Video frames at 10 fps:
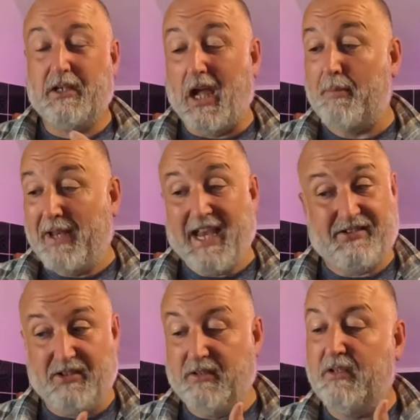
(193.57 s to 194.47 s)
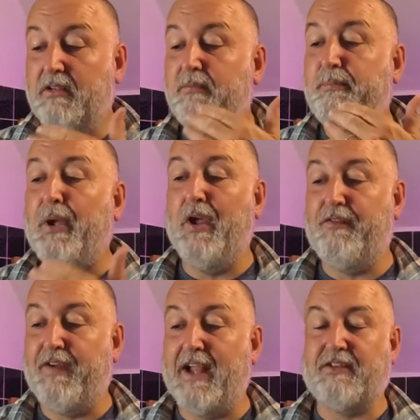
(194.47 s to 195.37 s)
Carbonation,
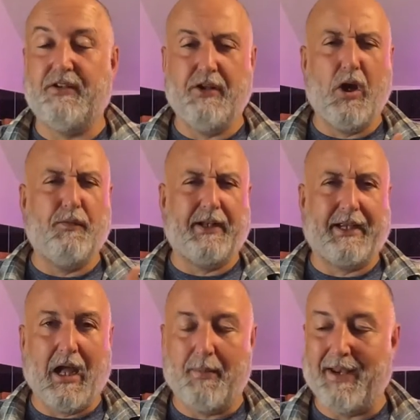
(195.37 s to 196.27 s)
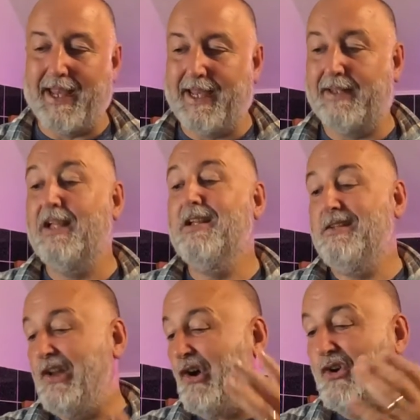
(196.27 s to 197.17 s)
perfect, not overly carbonated,
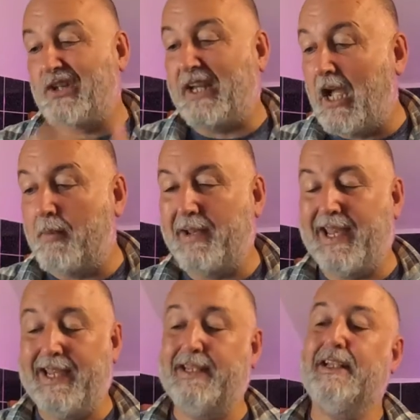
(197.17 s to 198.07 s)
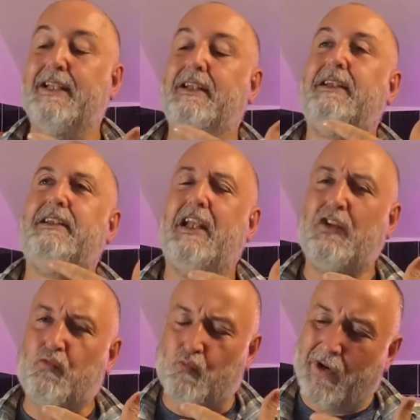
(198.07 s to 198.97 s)
not undercarbonated.
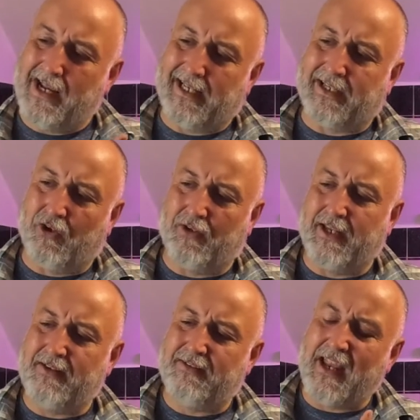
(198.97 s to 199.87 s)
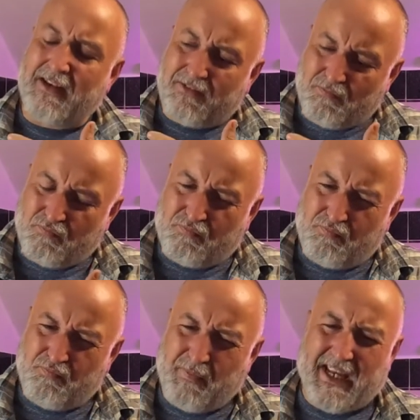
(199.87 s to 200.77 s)
It's really good. It's
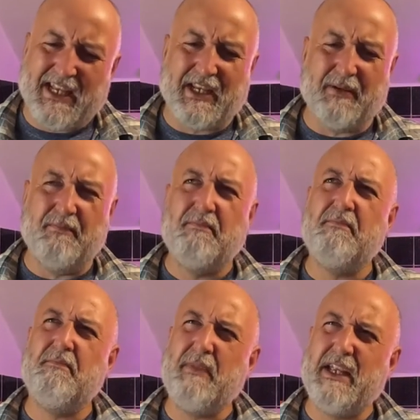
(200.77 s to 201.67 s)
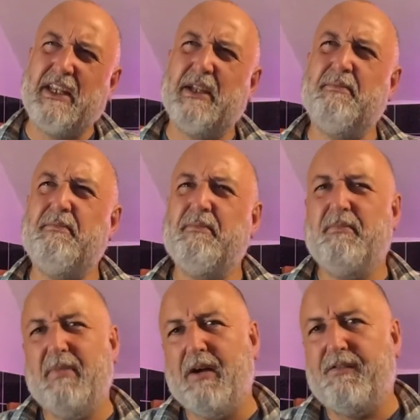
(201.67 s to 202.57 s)
medium
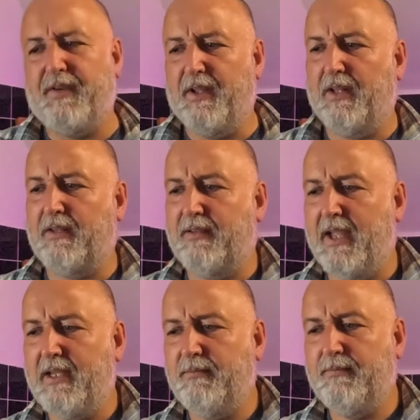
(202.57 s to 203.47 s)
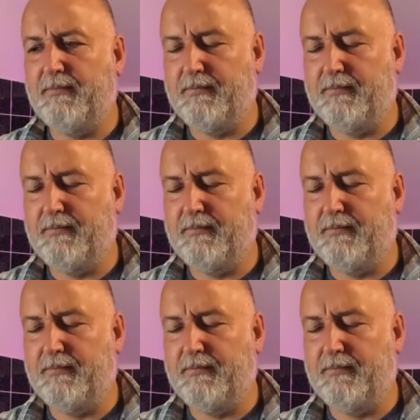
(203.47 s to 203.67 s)
mouthfeel, I'd say.